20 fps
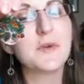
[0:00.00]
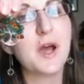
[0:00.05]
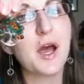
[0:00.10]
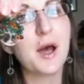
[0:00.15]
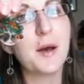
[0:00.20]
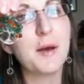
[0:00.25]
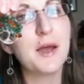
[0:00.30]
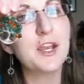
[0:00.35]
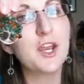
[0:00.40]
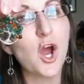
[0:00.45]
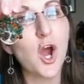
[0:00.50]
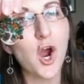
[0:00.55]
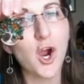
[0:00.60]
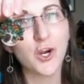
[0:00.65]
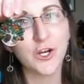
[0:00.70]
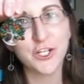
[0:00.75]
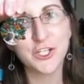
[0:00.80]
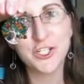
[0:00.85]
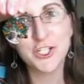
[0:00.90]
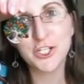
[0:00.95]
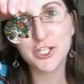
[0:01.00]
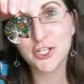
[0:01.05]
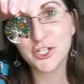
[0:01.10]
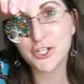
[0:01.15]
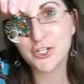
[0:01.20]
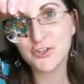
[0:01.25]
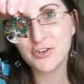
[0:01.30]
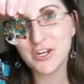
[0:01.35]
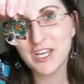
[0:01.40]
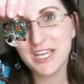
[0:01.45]
an orange
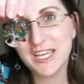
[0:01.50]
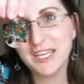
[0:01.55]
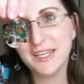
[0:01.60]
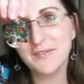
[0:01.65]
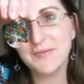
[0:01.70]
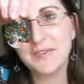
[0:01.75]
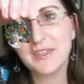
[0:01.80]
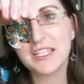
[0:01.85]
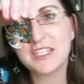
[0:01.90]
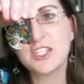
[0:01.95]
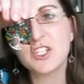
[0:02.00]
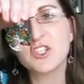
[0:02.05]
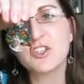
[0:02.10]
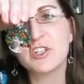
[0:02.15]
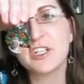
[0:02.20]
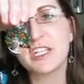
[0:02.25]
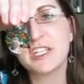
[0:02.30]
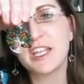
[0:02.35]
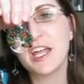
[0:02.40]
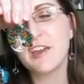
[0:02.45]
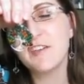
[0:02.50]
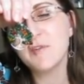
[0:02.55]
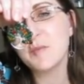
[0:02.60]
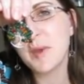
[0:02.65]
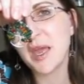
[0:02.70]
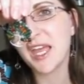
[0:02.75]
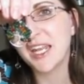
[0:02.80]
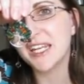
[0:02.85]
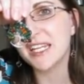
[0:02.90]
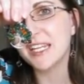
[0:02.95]
tree. It's a tree of life
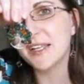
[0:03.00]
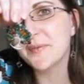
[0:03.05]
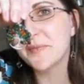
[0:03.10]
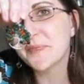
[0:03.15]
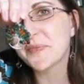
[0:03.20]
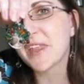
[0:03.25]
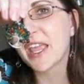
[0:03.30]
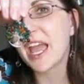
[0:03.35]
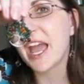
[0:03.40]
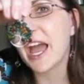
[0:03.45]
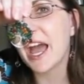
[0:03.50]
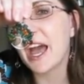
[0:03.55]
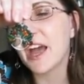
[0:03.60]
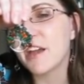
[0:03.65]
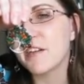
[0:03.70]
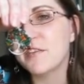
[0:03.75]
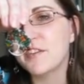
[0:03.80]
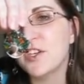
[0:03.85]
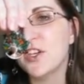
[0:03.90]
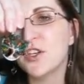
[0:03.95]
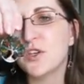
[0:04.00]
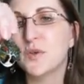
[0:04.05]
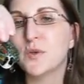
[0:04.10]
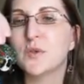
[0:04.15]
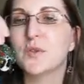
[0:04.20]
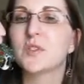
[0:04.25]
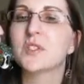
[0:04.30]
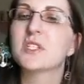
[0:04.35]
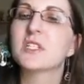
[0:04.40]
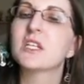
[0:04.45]
pendant. I've
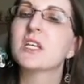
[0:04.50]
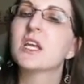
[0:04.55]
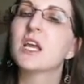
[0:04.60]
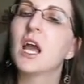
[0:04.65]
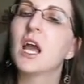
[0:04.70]
used